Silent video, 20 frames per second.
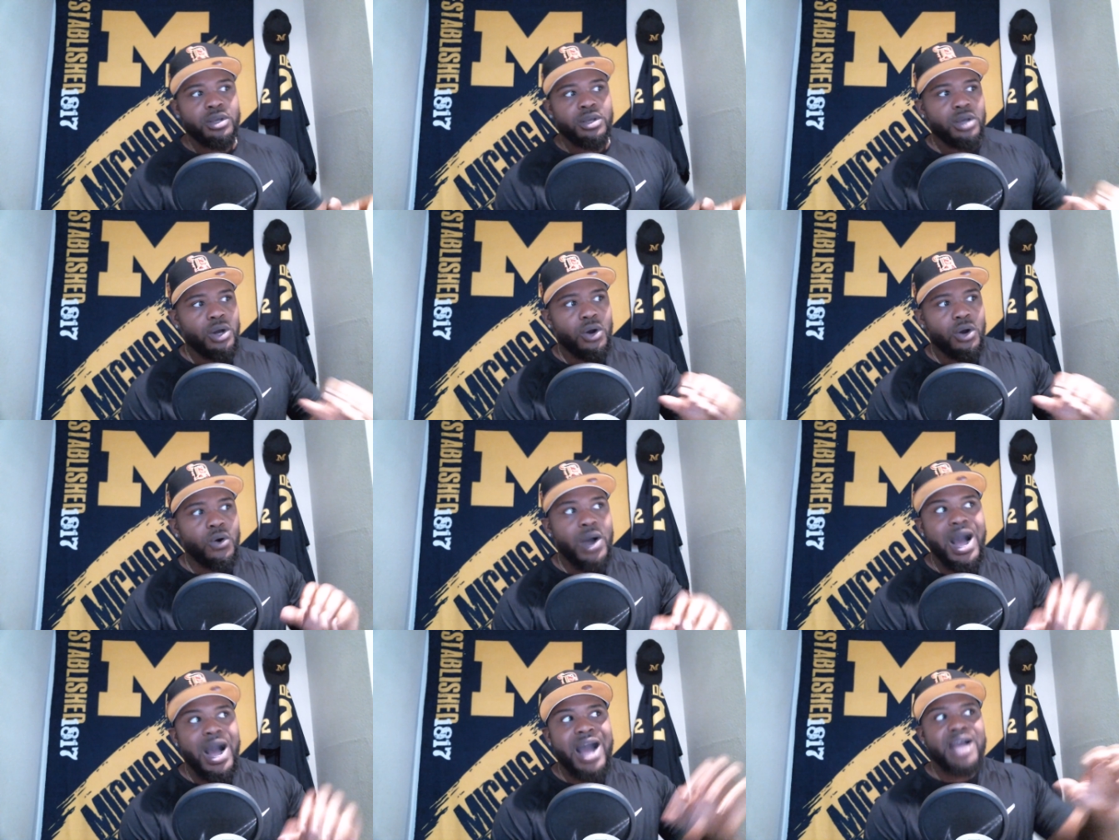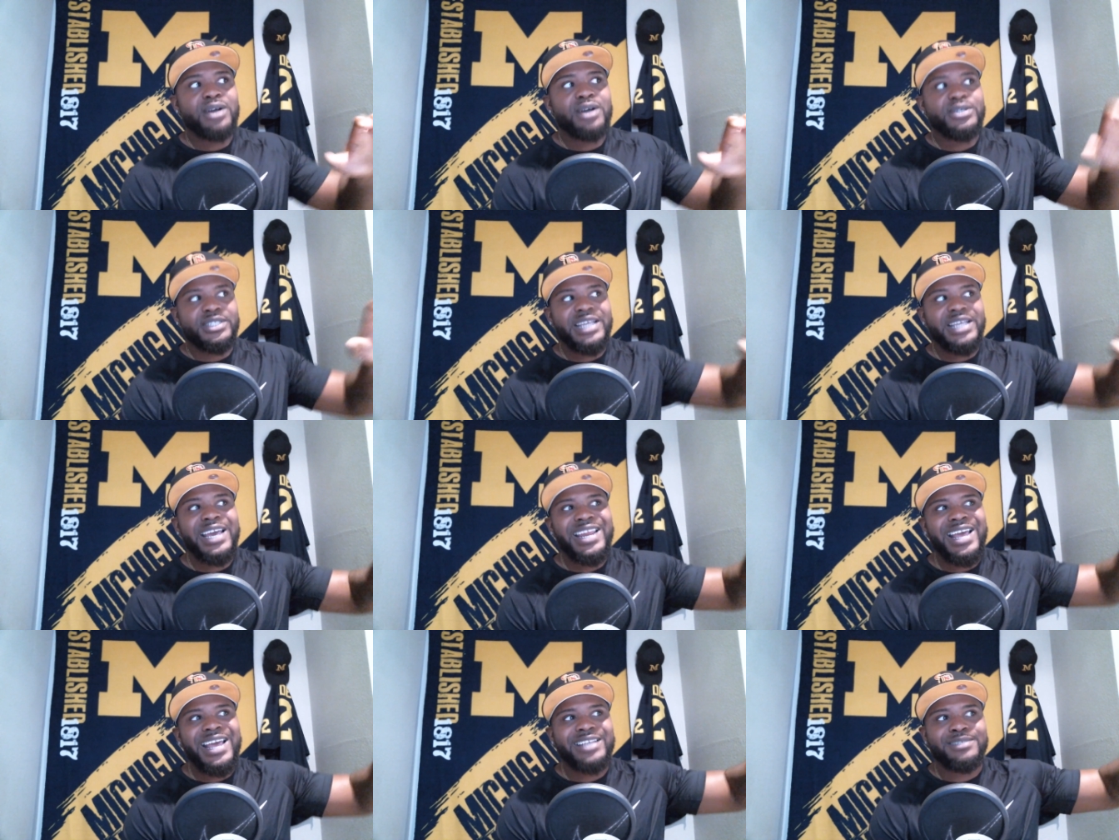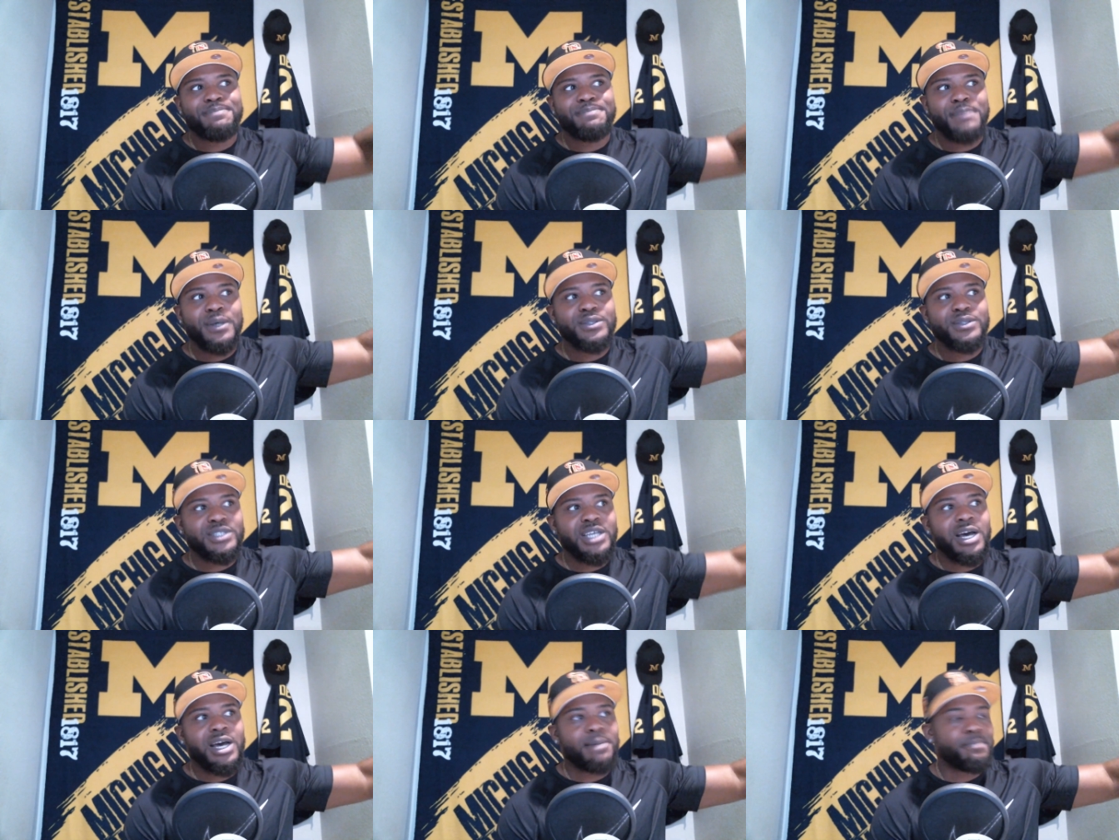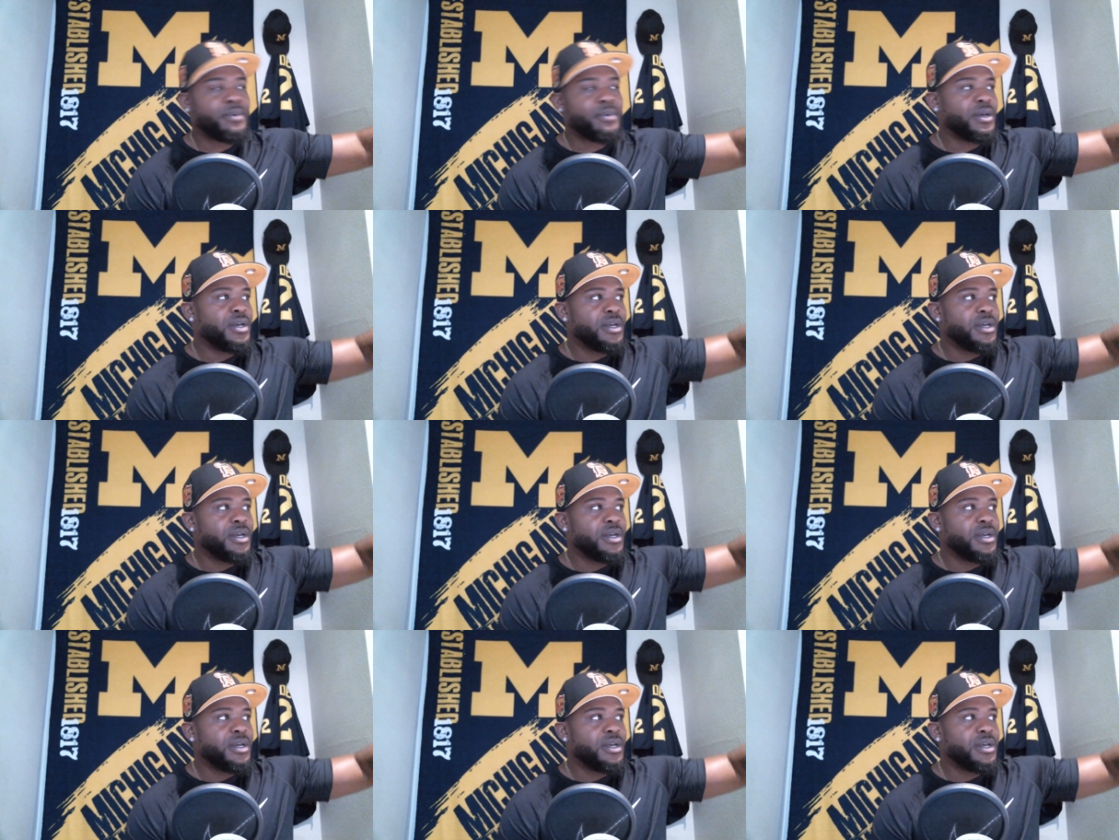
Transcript: Ohio State has built up